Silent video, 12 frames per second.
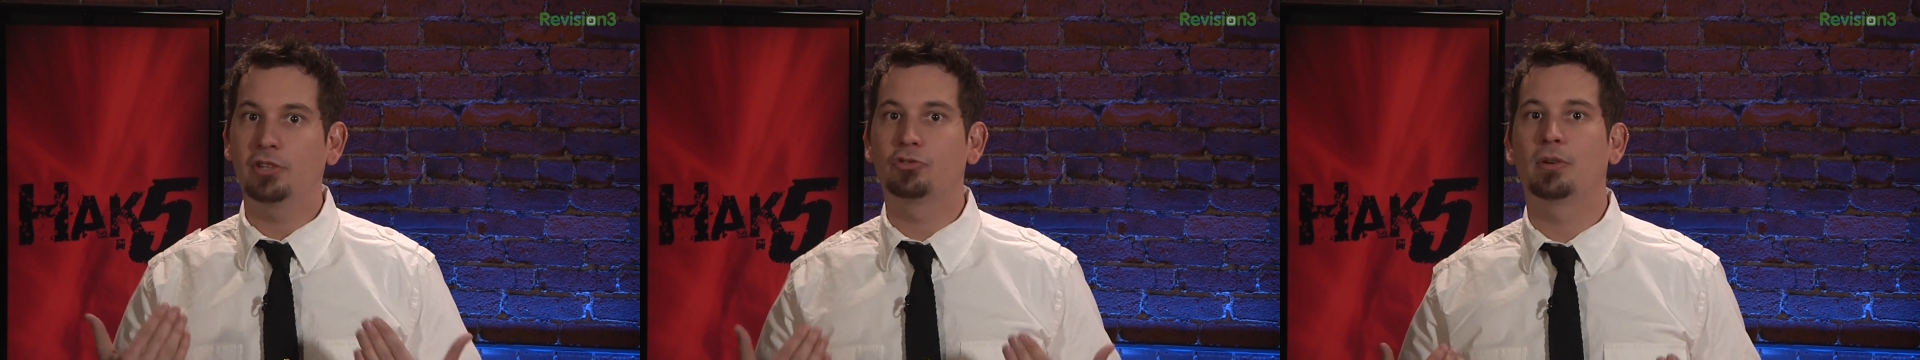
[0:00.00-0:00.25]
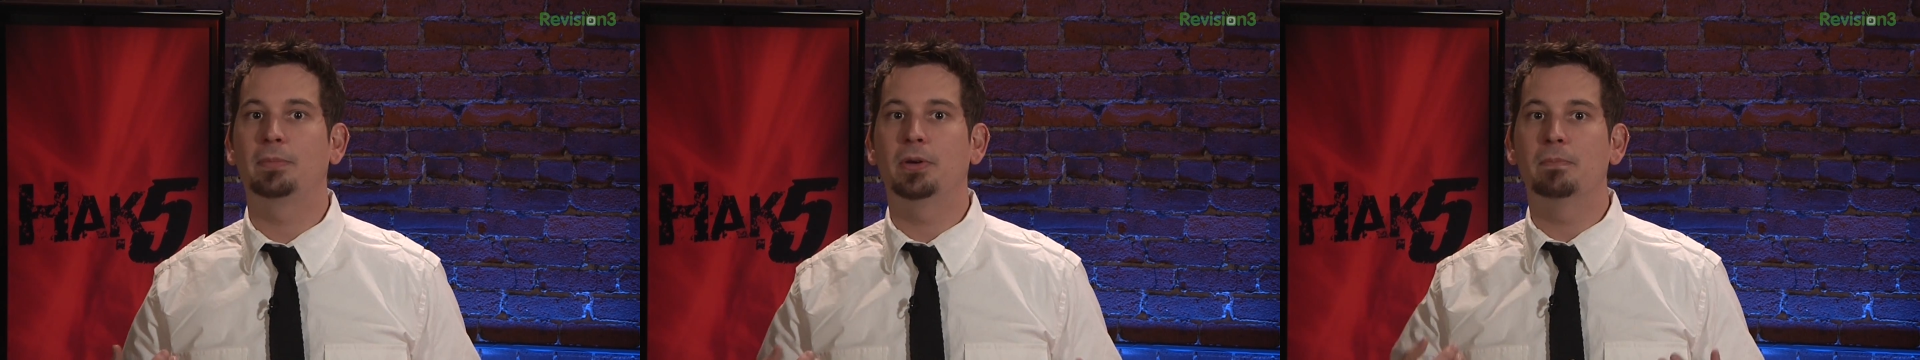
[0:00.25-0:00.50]

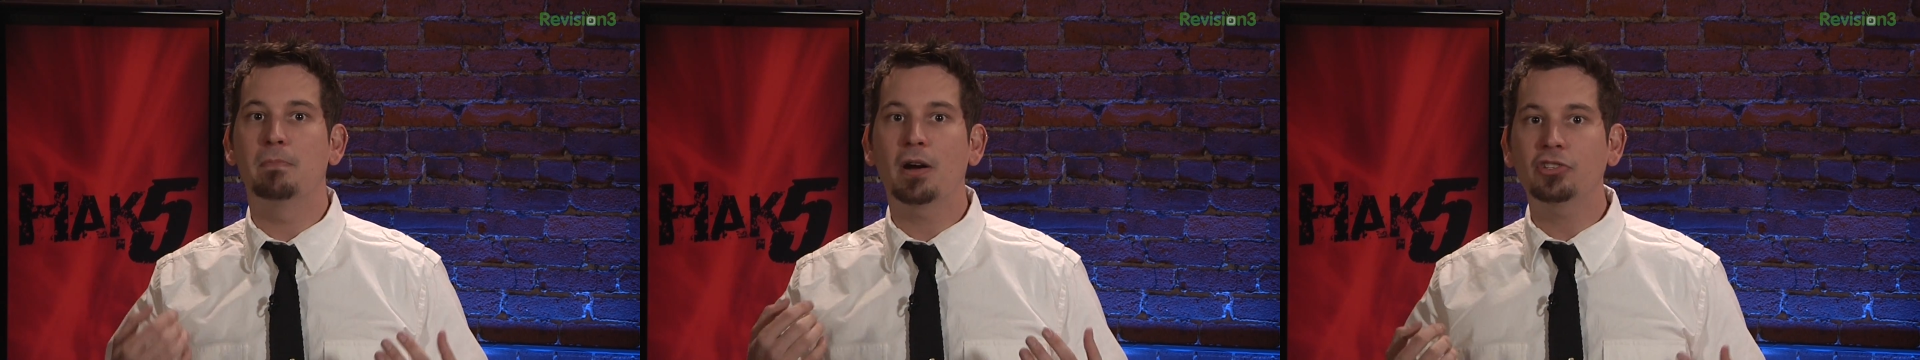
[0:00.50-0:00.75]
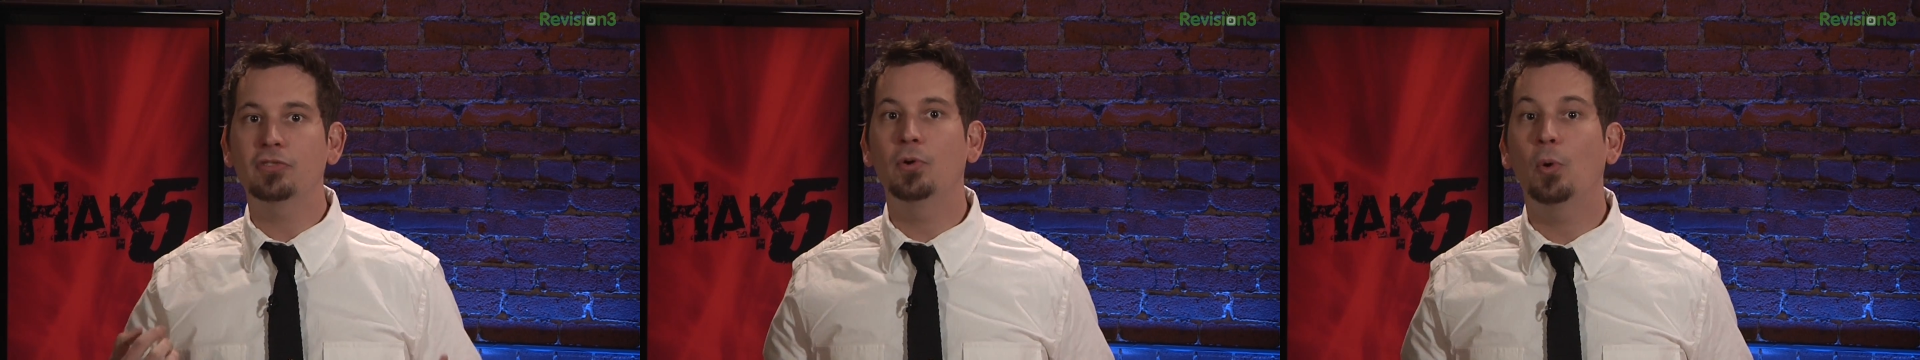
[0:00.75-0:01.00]
attribute
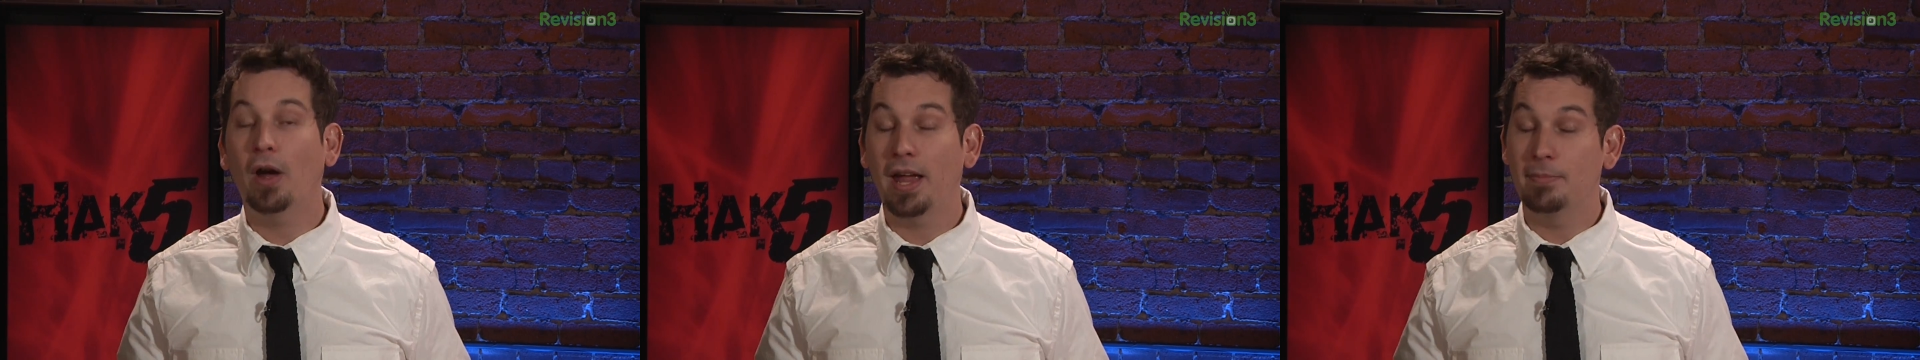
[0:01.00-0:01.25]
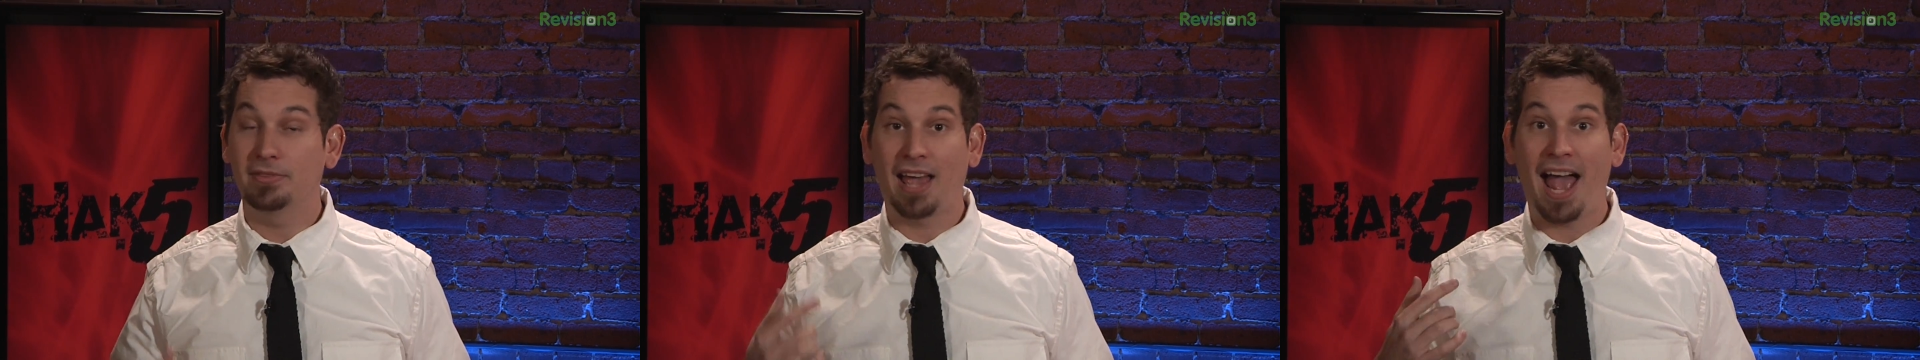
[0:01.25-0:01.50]
much of who I
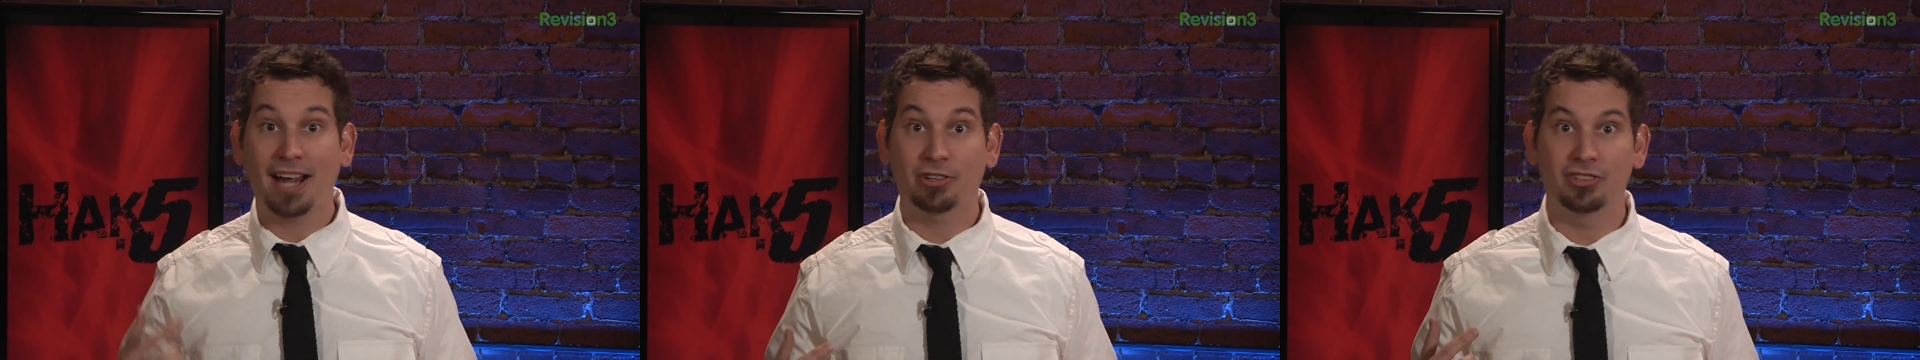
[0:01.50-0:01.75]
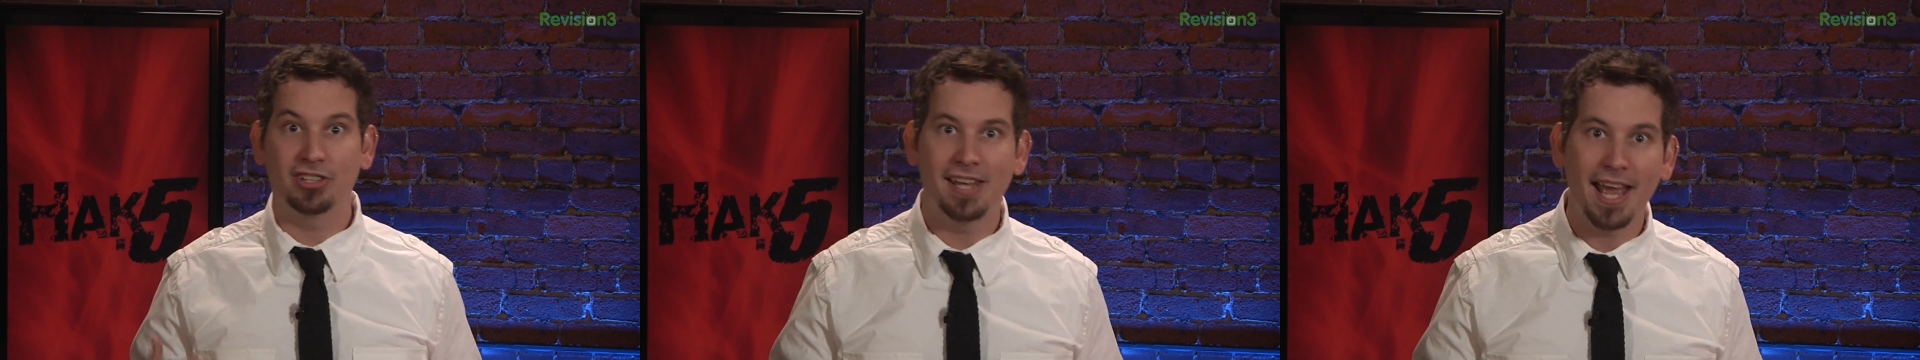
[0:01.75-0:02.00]
am as a
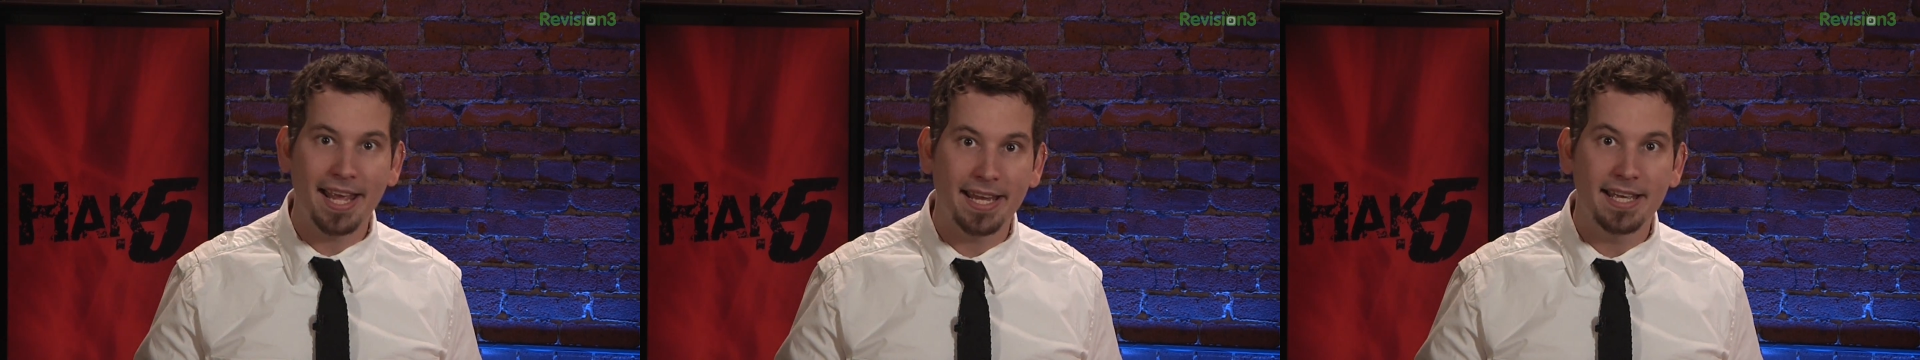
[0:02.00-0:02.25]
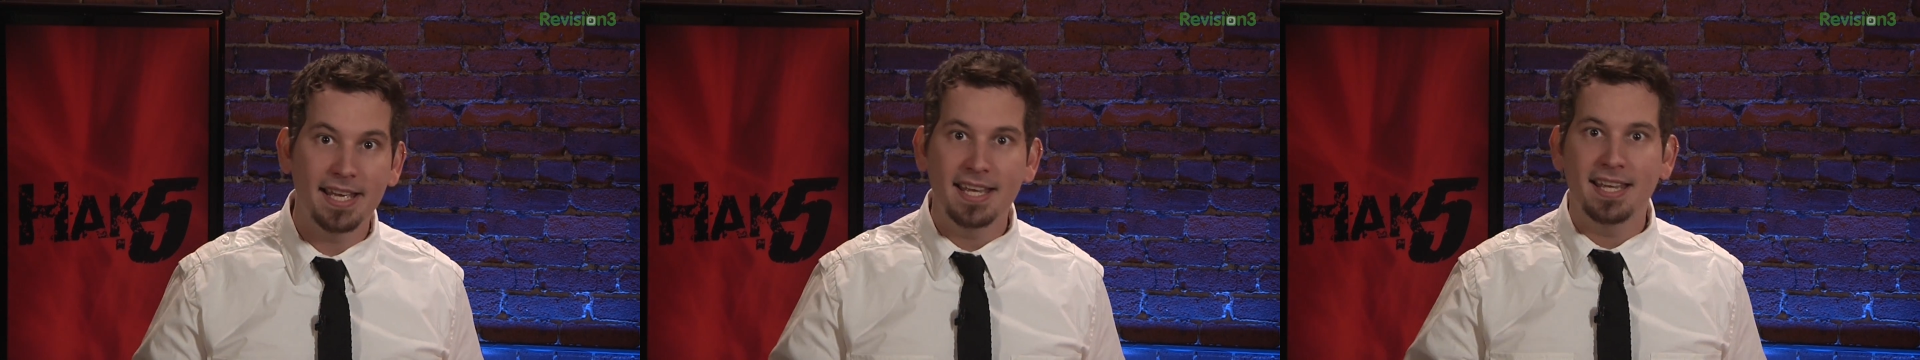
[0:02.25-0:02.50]
hacker today,